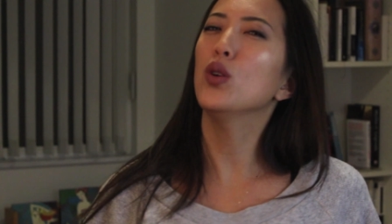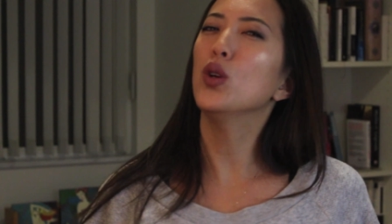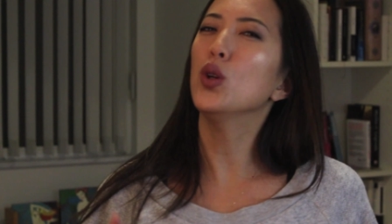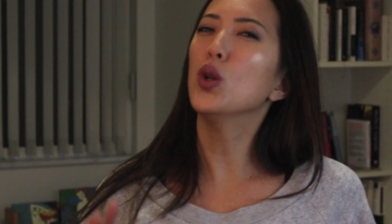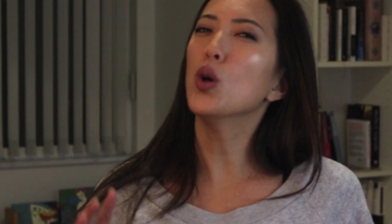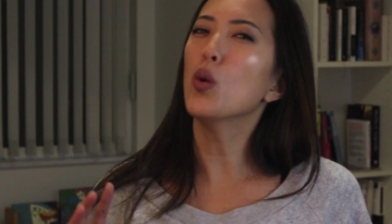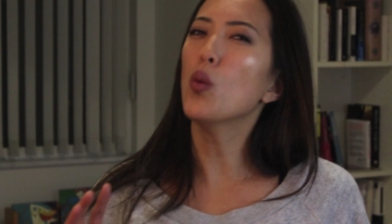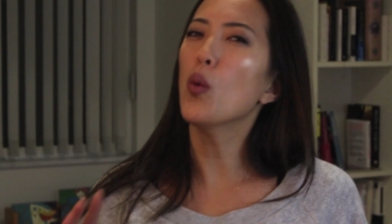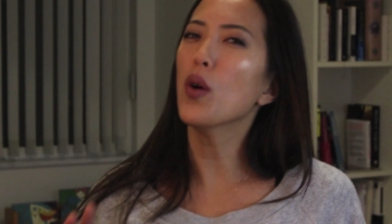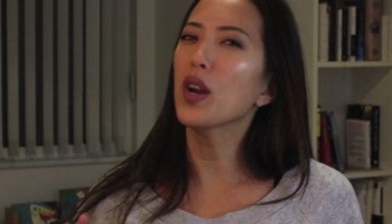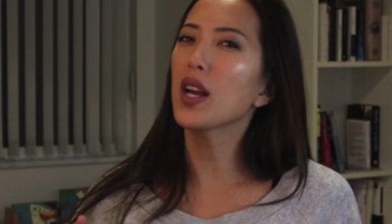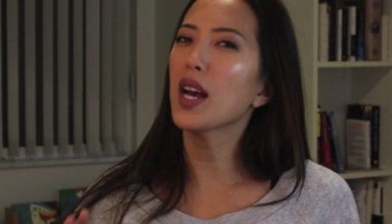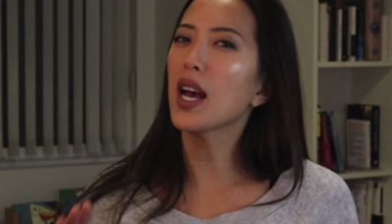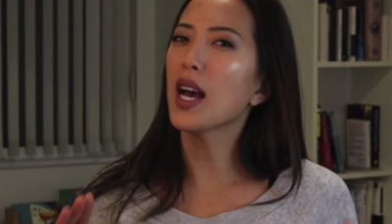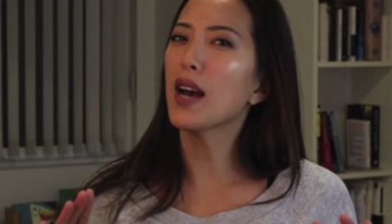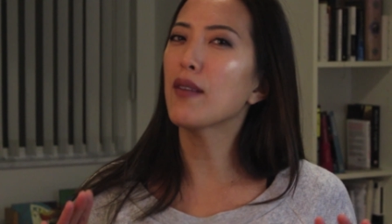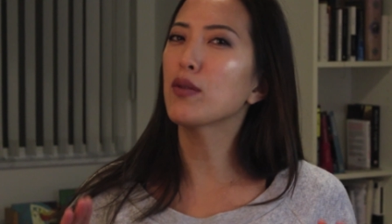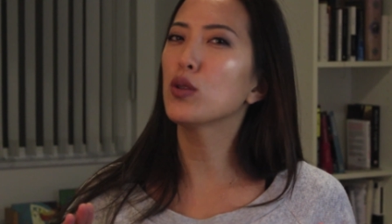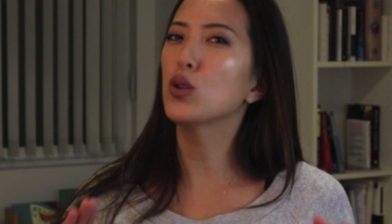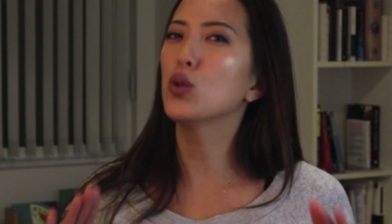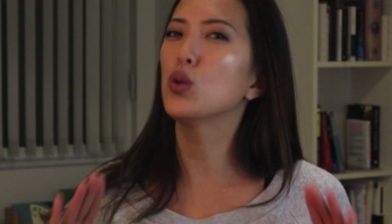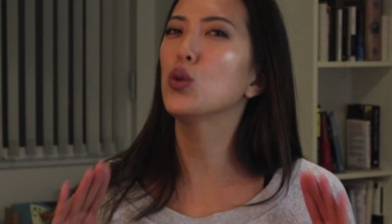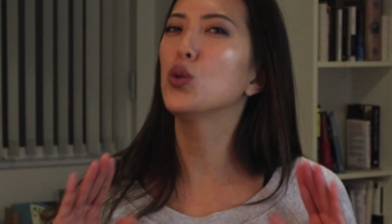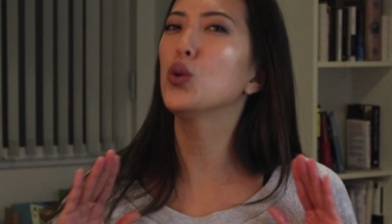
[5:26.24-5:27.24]
you don't want to
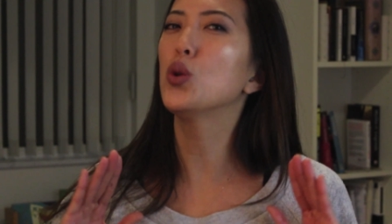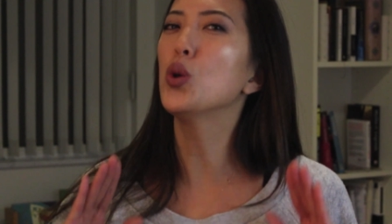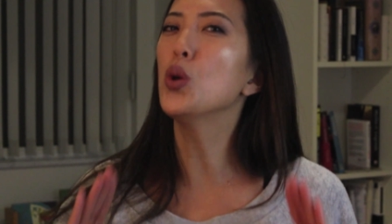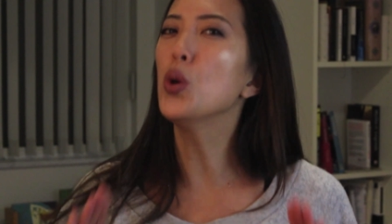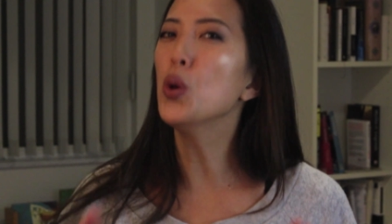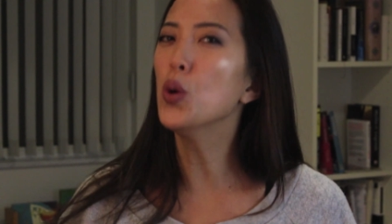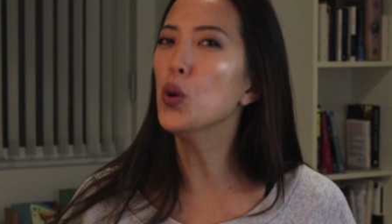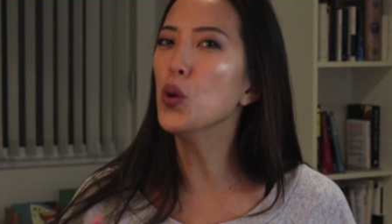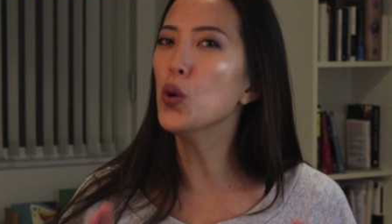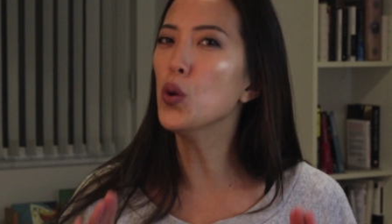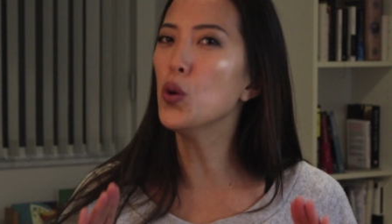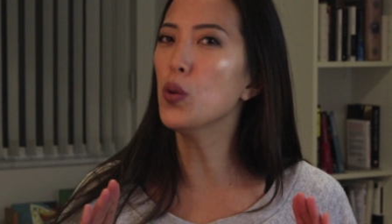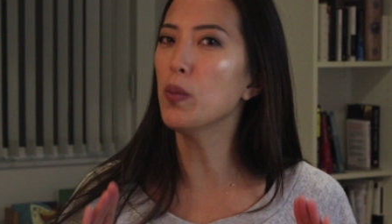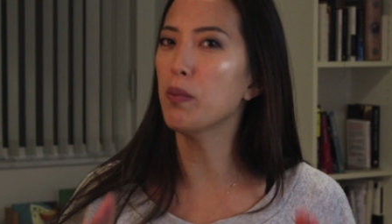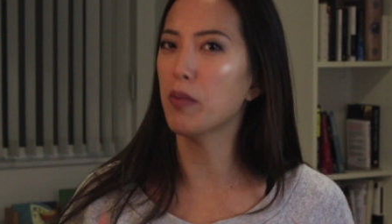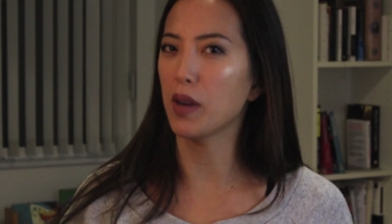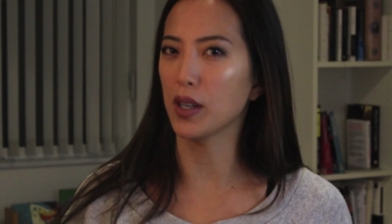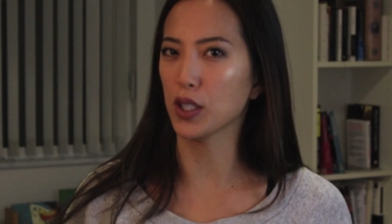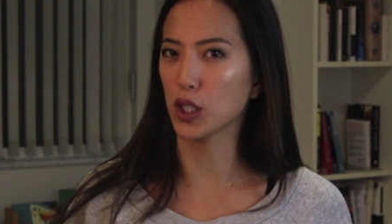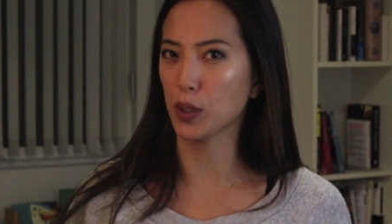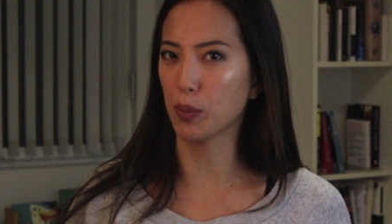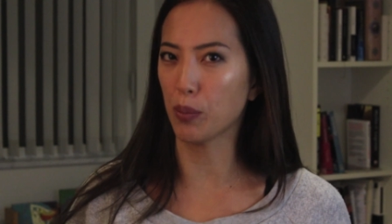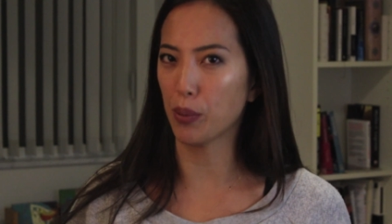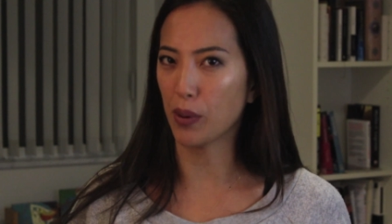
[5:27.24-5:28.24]
have too
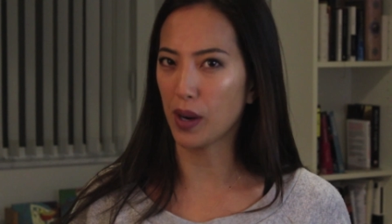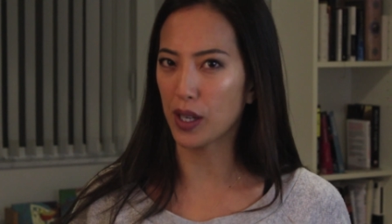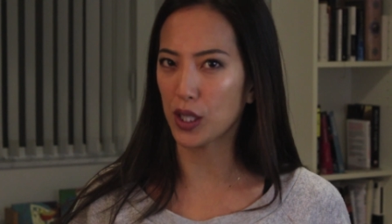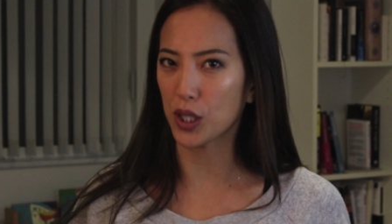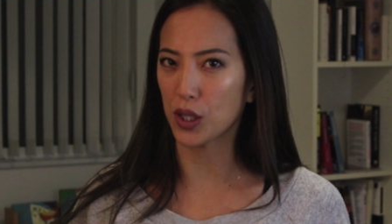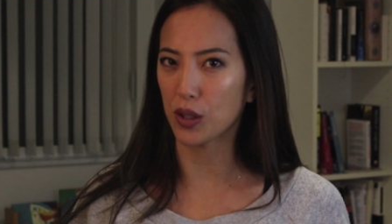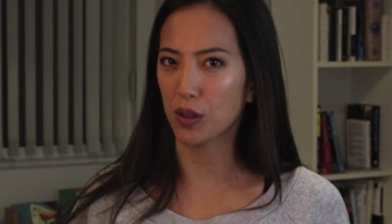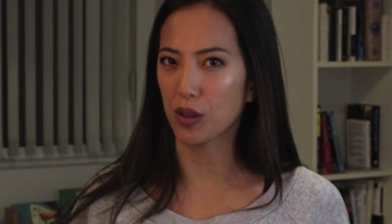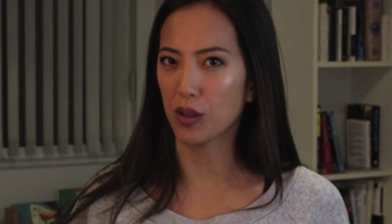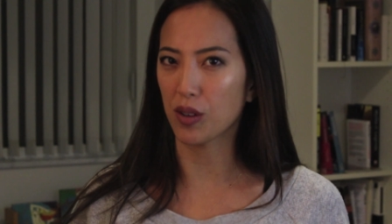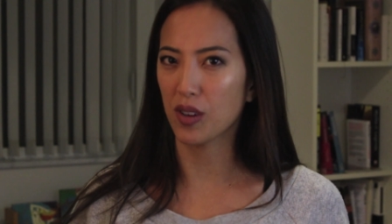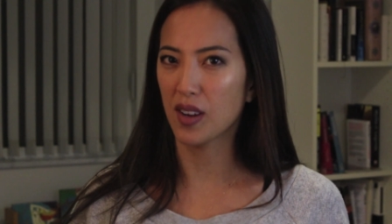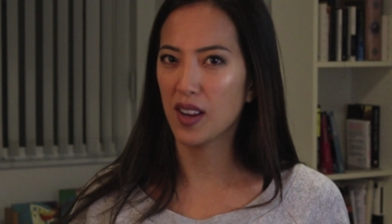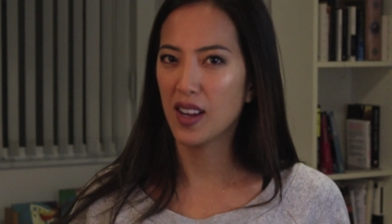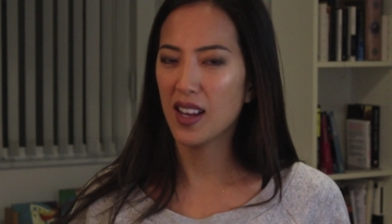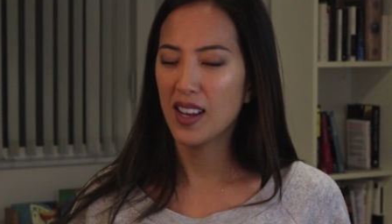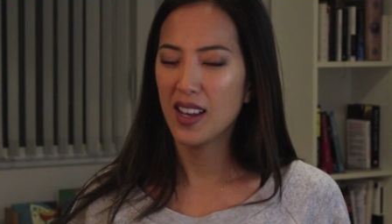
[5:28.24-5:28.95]
much pressure.